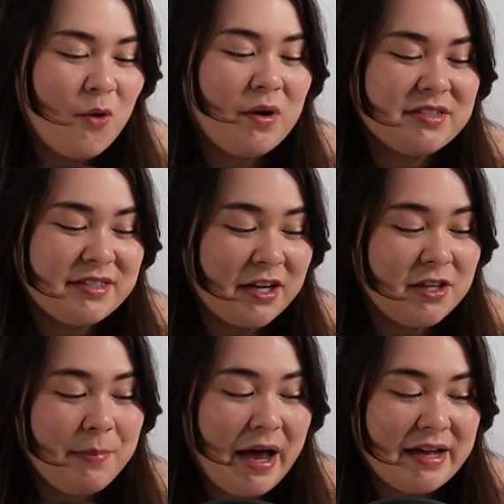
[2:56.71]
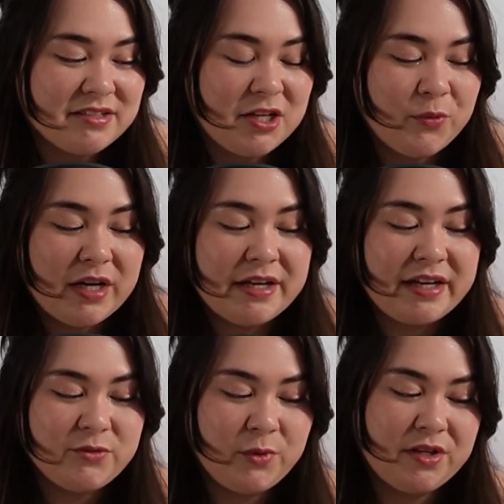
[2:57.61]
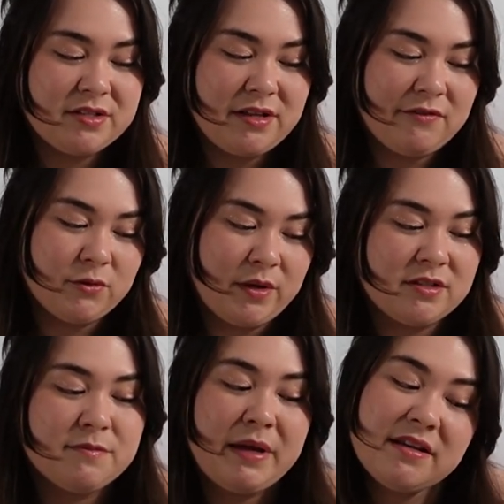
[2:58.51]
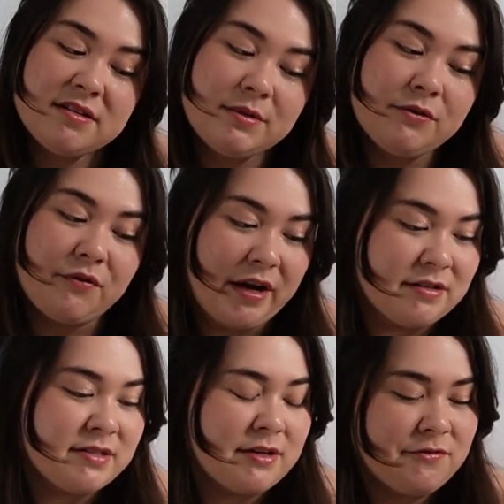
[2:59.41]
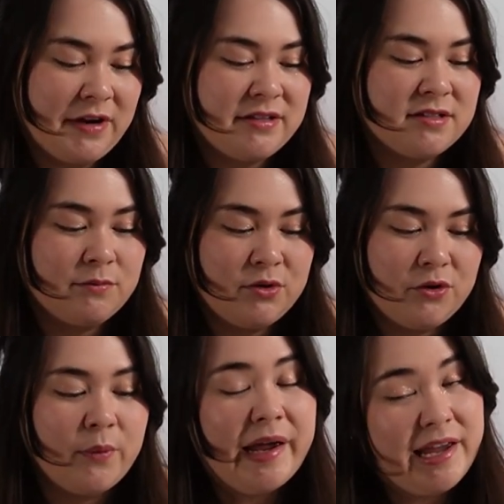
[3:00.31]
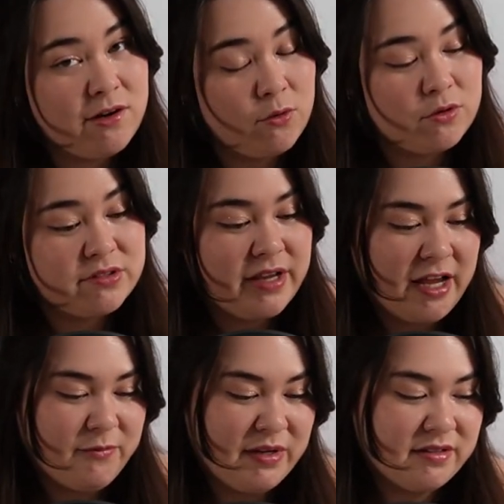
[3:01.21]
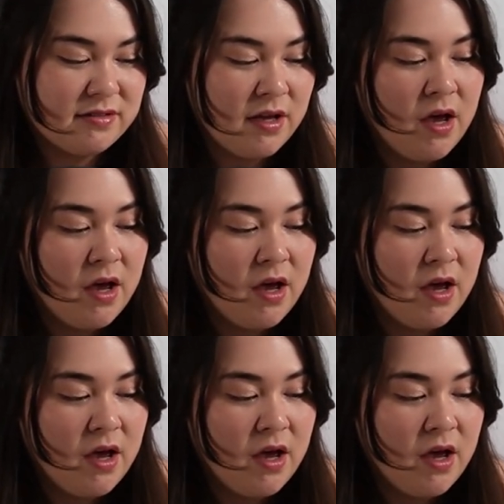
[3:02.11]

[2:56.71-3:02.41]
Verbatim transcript: While stuck in the past, he reconnects with his loved ones, makes some new friends, and fights some new and old enemies.